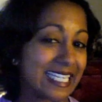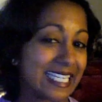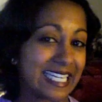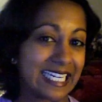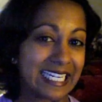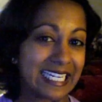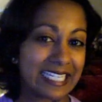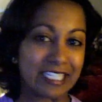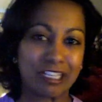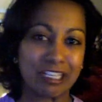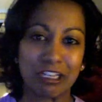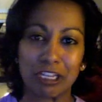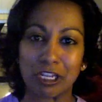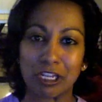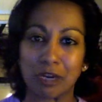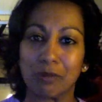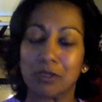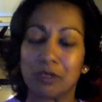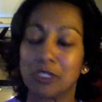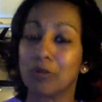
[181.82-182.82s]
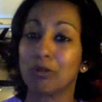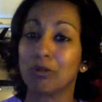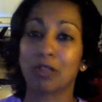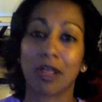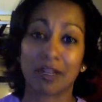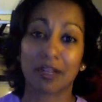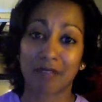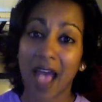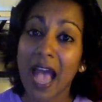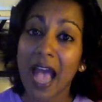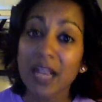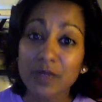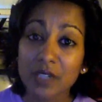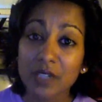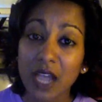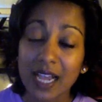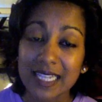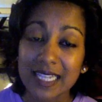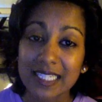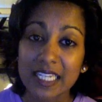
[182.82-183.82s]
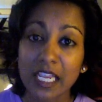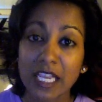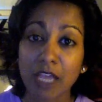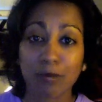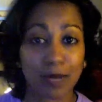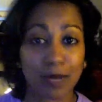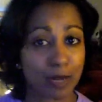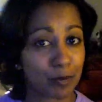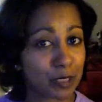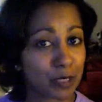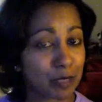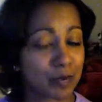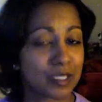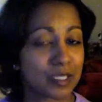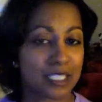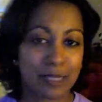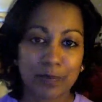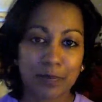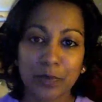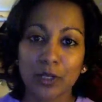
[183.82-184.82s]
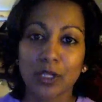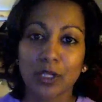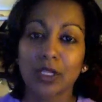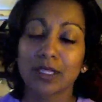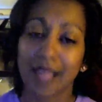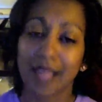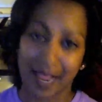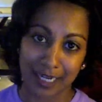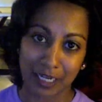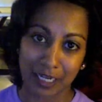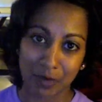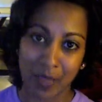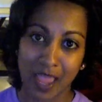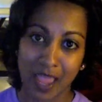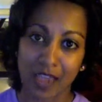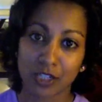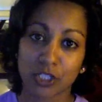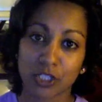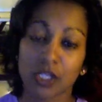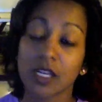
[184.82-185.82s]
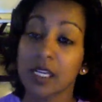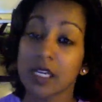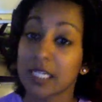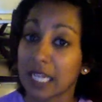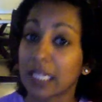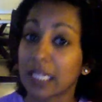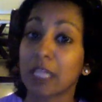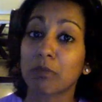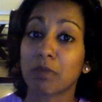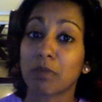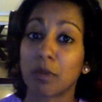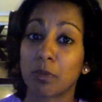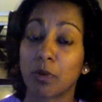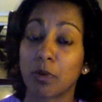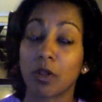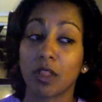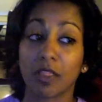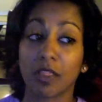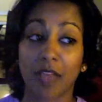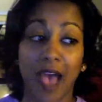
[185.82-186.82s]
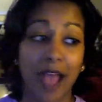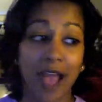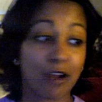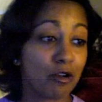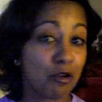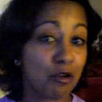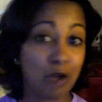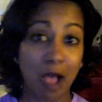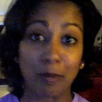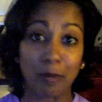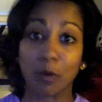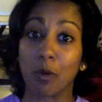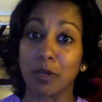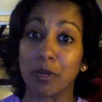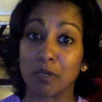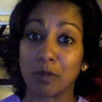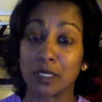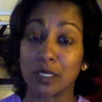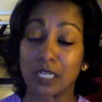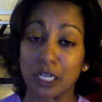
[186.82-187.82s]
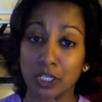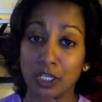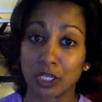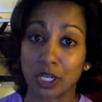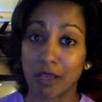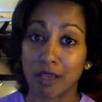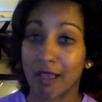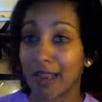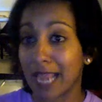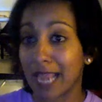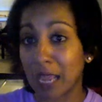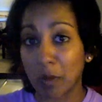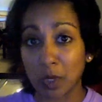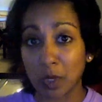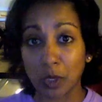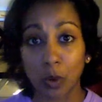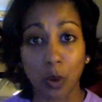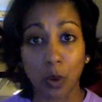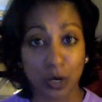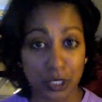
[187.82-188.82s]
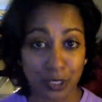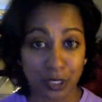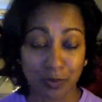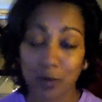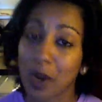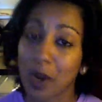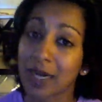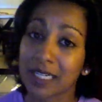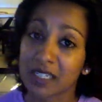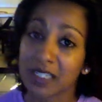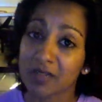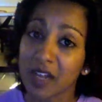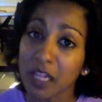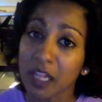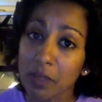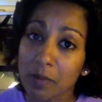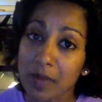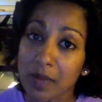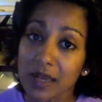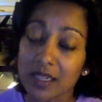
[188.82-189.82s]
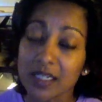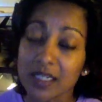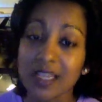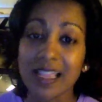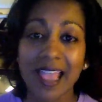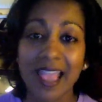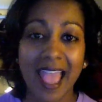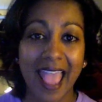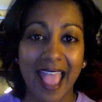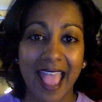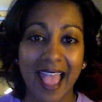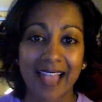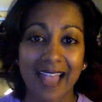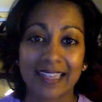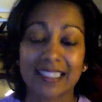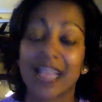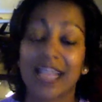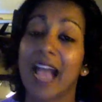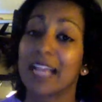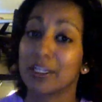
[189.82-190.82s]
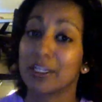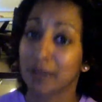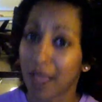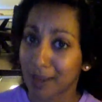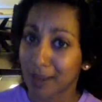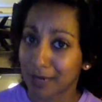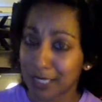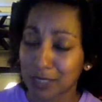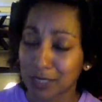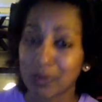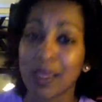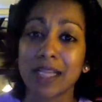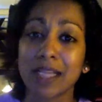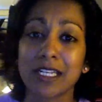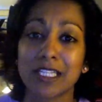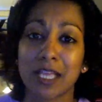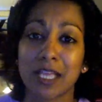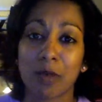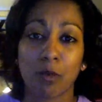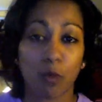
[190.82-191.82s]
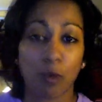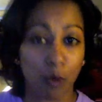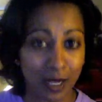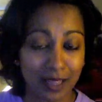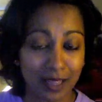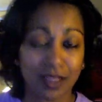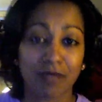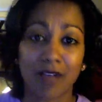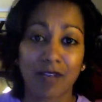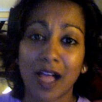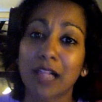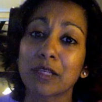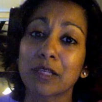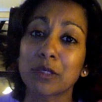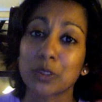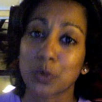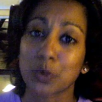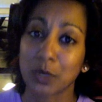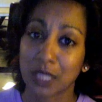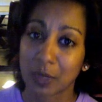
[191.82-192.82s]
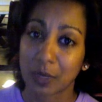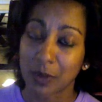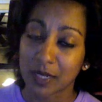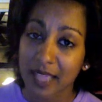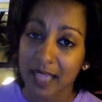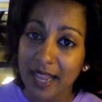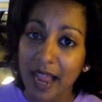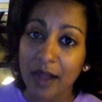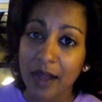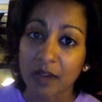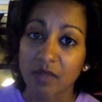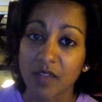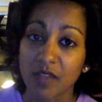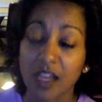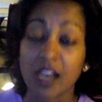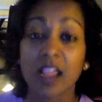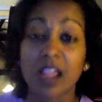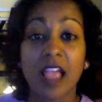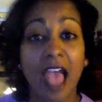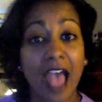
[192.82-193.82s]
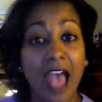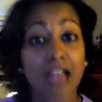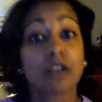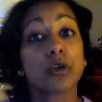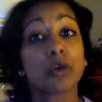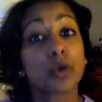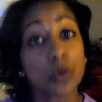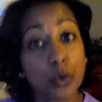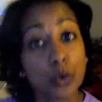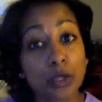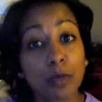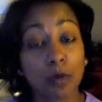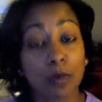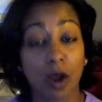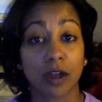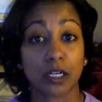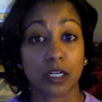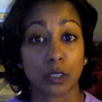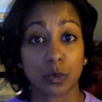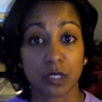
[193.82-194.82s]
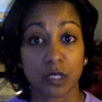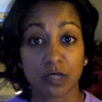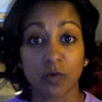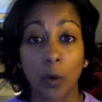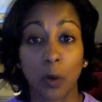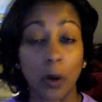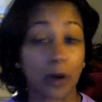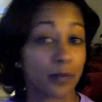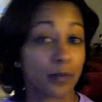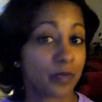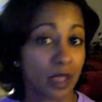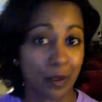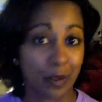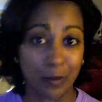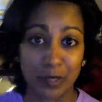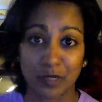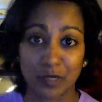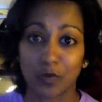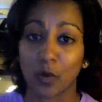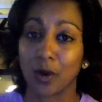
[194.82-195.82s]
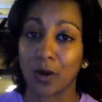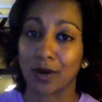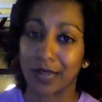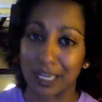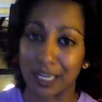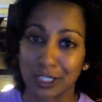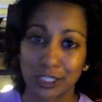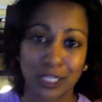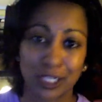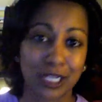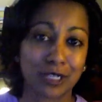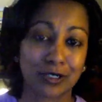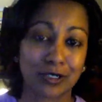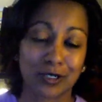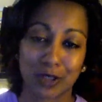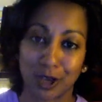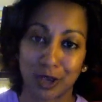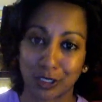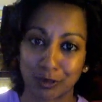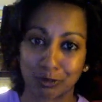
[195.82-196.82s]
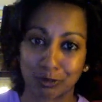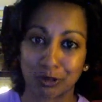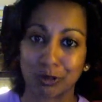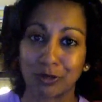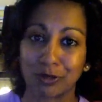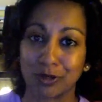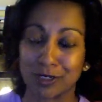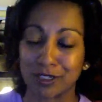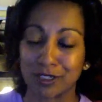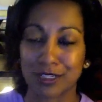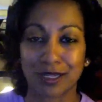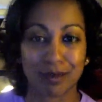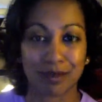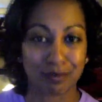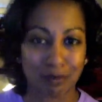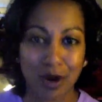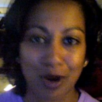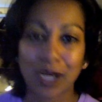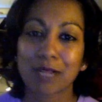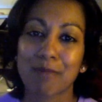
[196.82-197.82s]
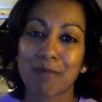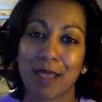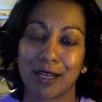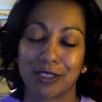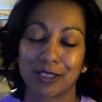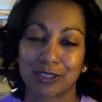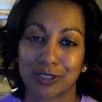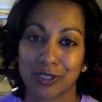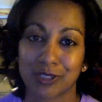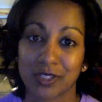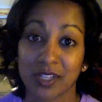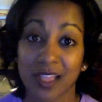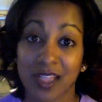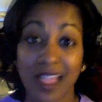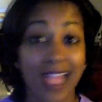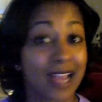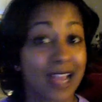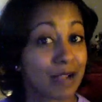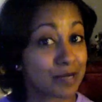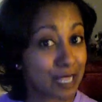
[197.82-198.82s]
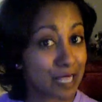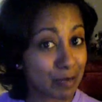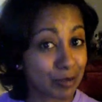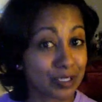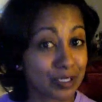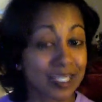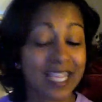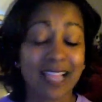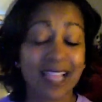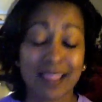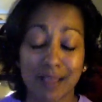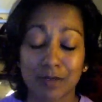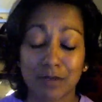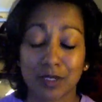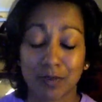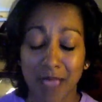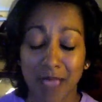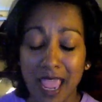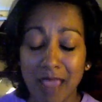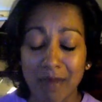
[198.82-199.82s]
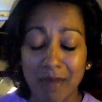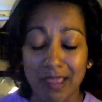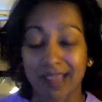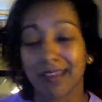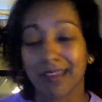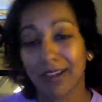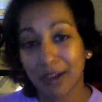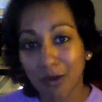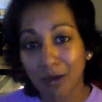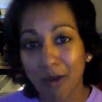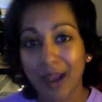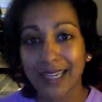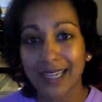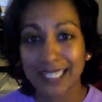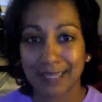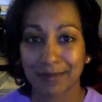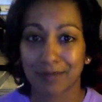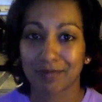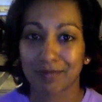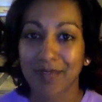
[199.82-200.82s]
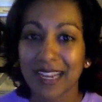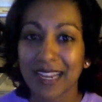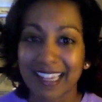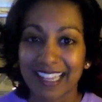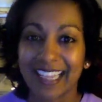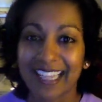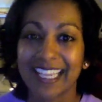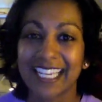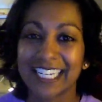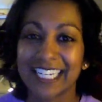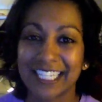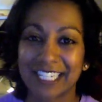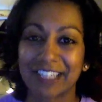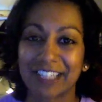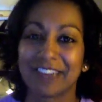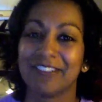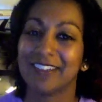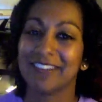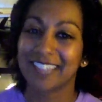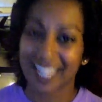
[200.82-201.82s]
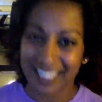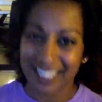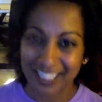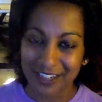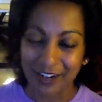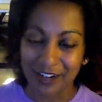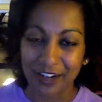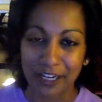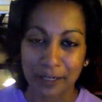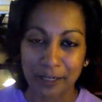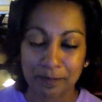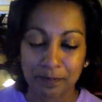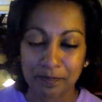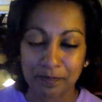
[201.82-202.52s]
didn't, you know, do a lot of advertising, but I put up a simple landing page telling people that I'm going to be teaching an eight week course on product development, and I, I, explained to them what the values were they would get out of it and who the product was for. It was for engineers, entrepreneurs, and product managers. And I was able to get them to pay me quite a sum of money to get started.